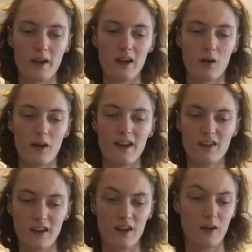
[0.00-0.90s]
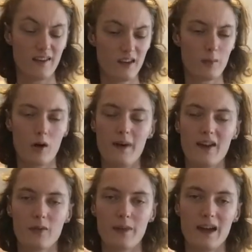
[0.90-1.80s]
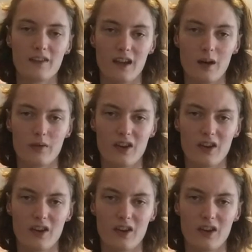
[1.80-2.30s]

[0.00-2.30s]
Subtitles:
or indie pop aspect that helps